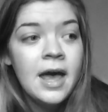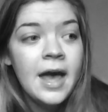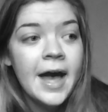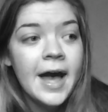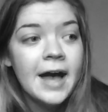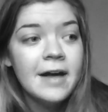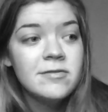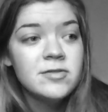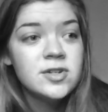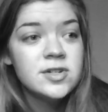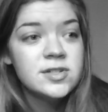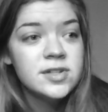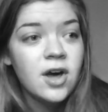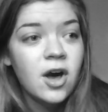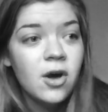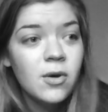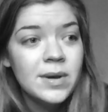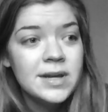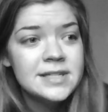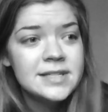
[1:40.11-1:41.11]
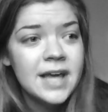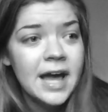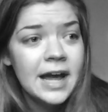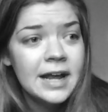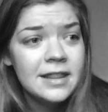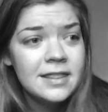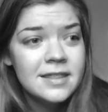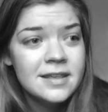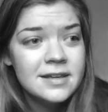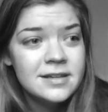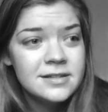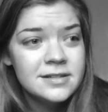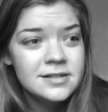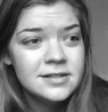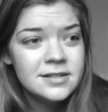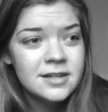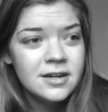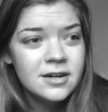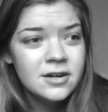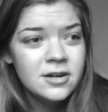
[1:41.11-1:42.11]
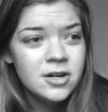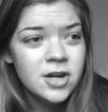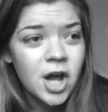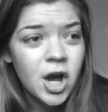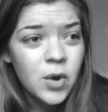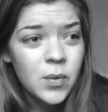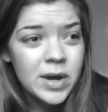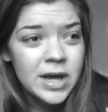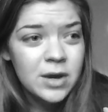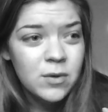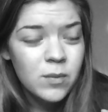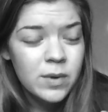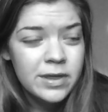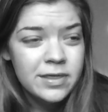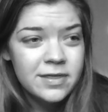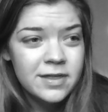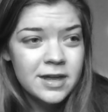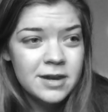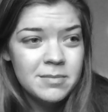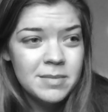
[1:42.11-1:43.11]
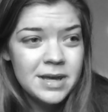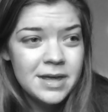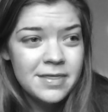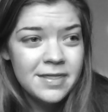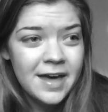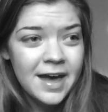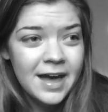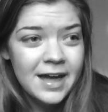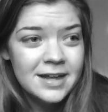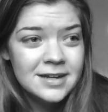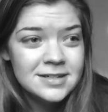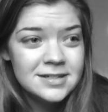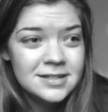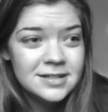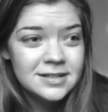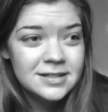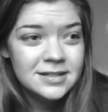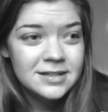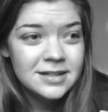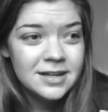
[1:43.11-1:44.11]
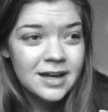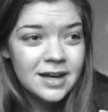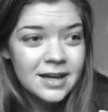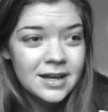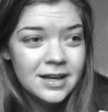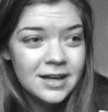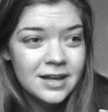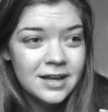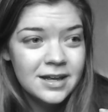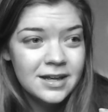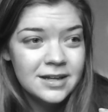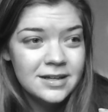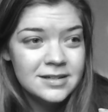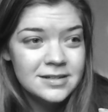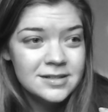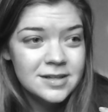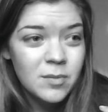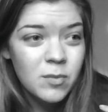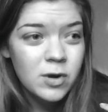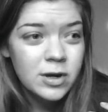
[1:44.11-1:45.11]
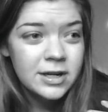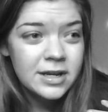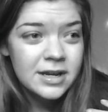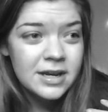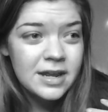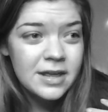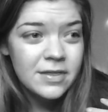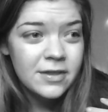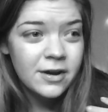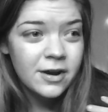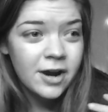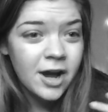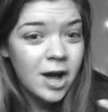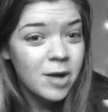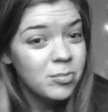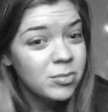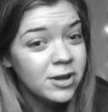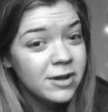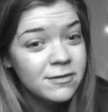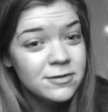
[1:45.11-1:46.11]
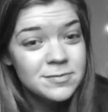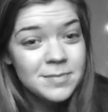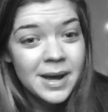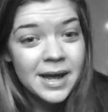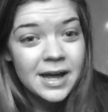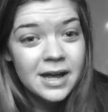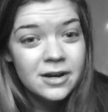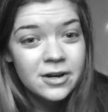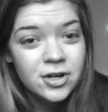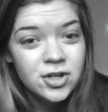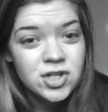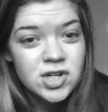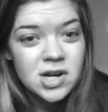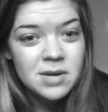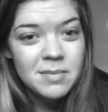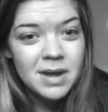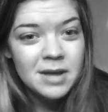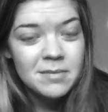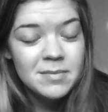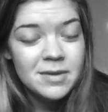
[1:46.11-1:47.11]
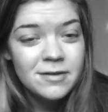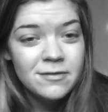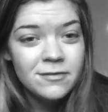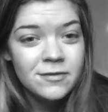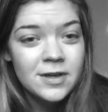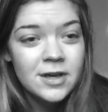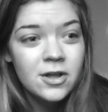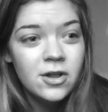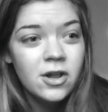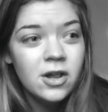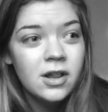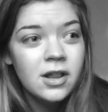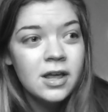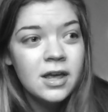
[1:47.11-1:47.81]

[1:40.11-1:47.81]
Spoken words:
I've just always had this knowing within me that someone can either uplift my energy and make me feel